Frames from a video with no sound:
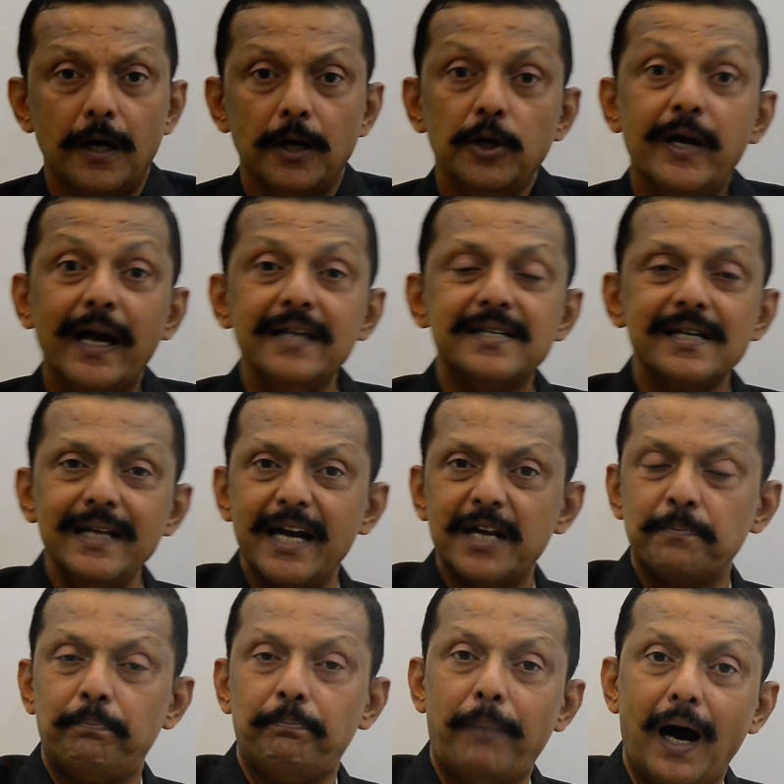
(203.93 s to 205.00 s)
You can select
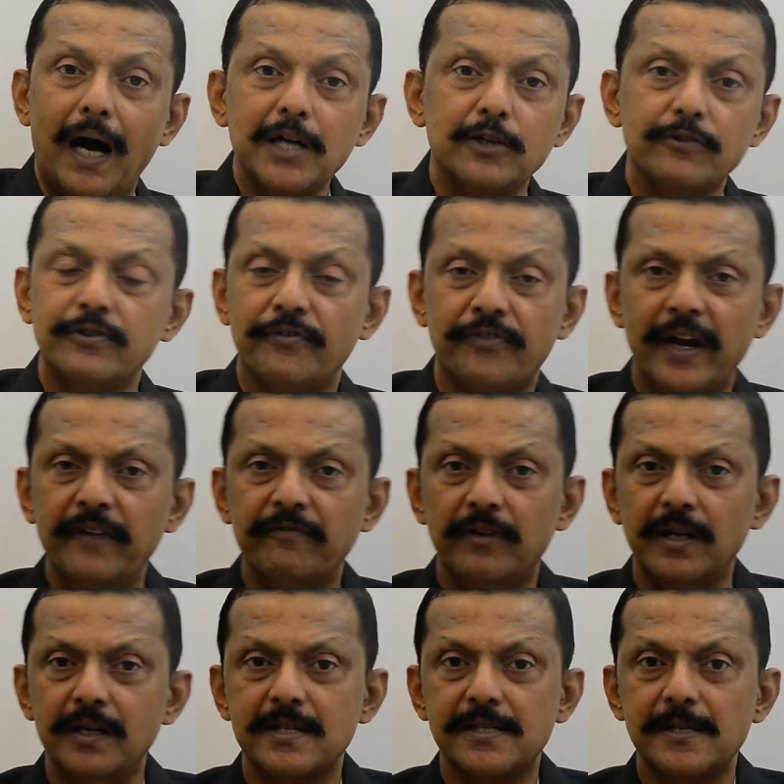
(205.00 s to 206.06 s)
part of the
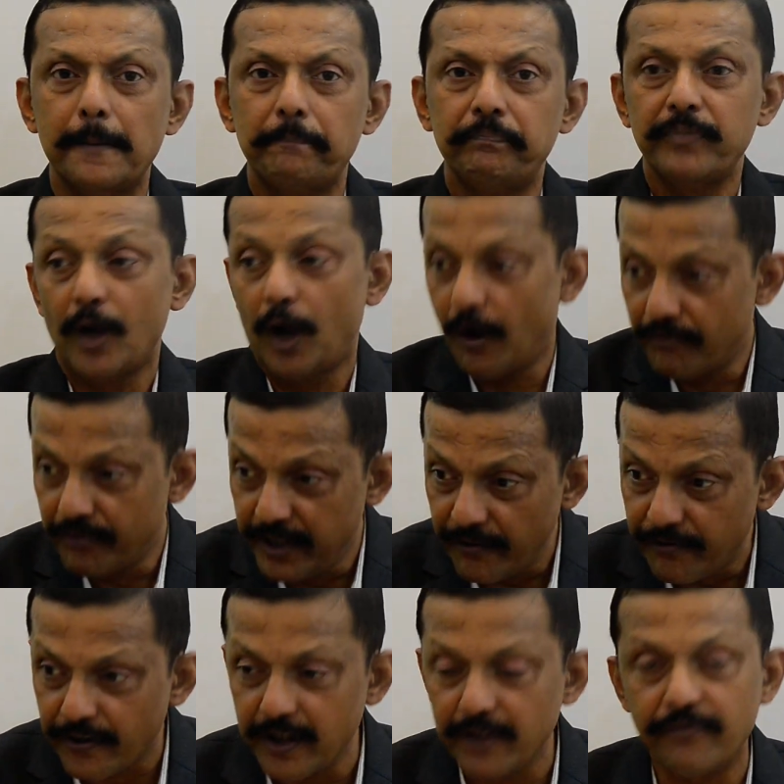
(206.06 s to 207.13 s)
frameworks of
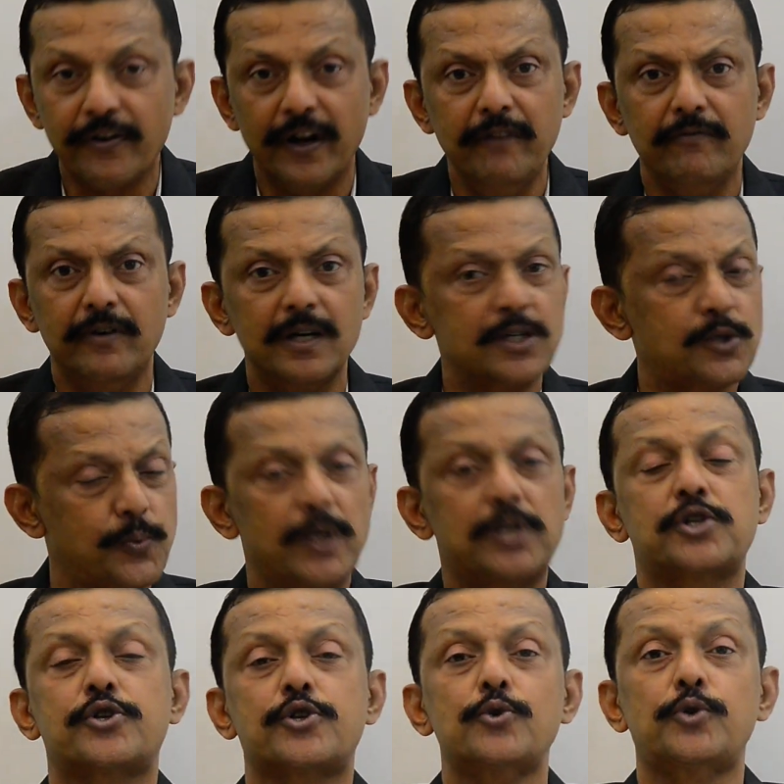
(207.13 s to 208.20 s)
different frameworks which
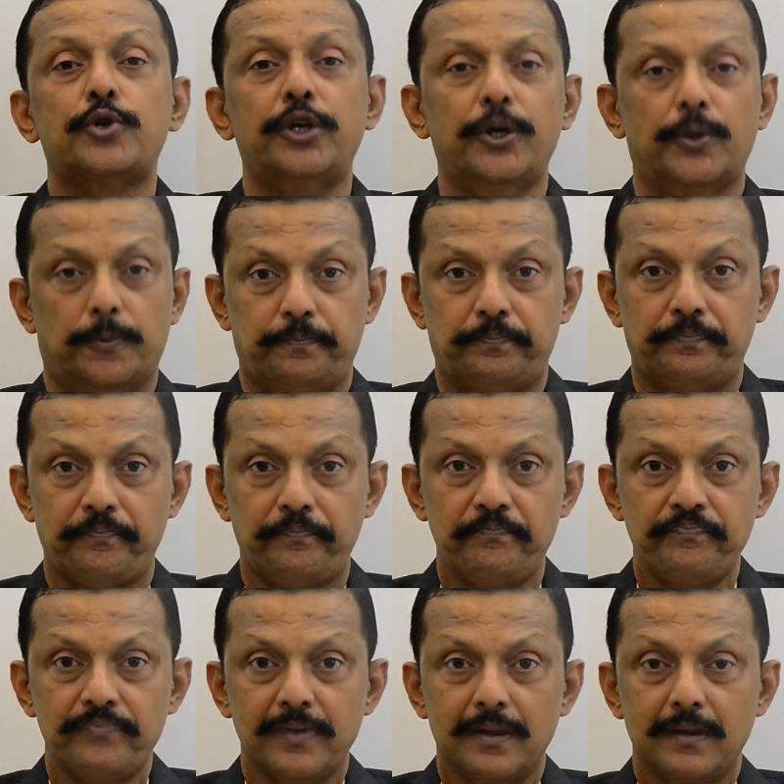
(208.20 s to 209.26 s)
suit you
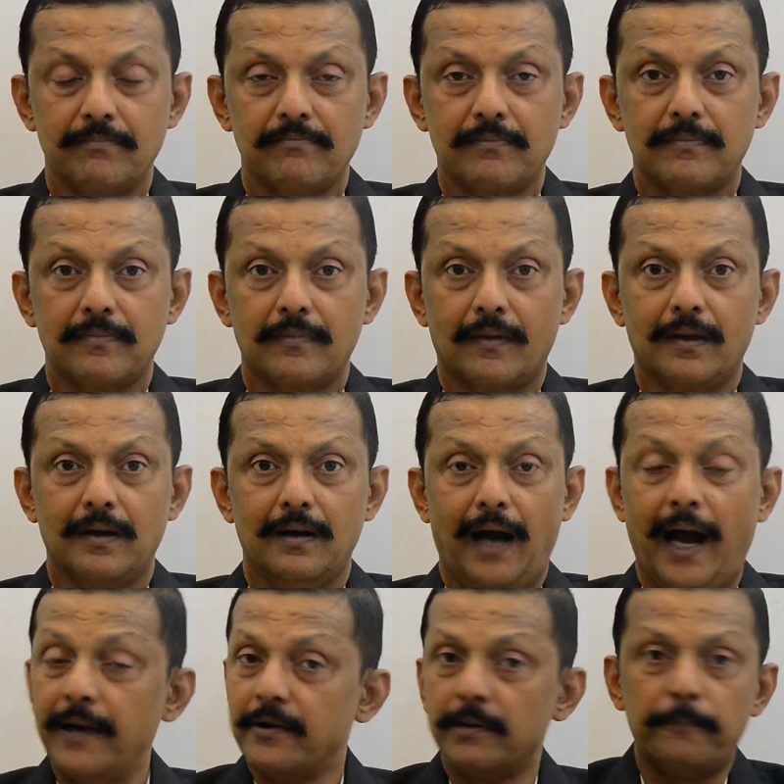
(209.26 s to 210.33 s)

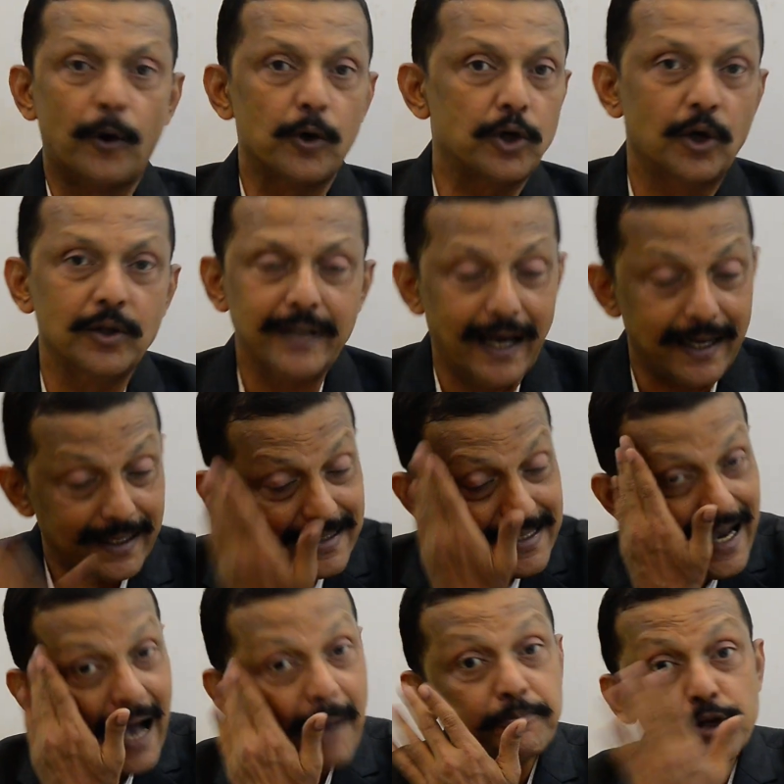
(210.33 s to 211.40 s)
and report on that.
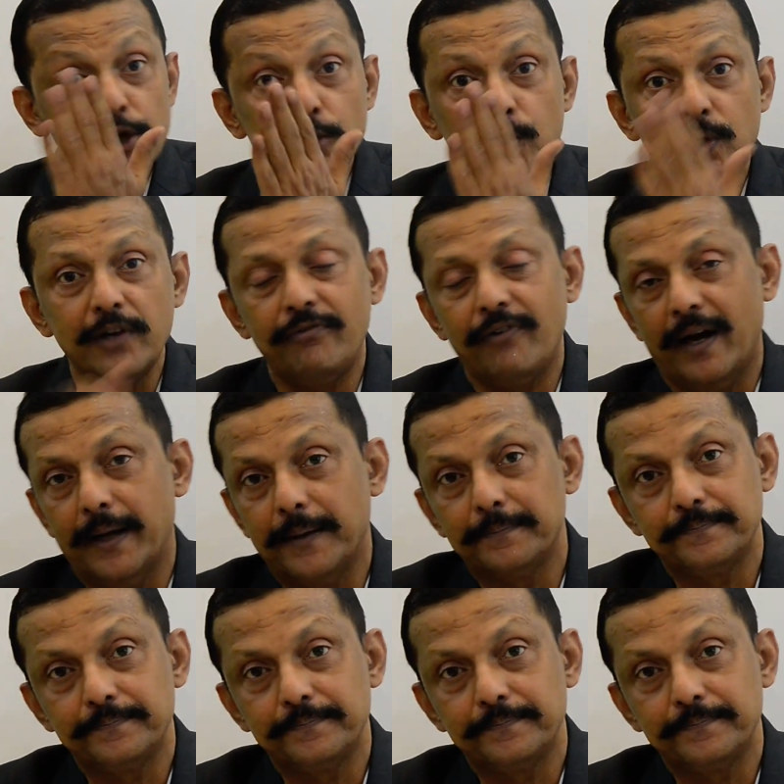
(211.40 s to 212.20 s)
It's absolutely fine.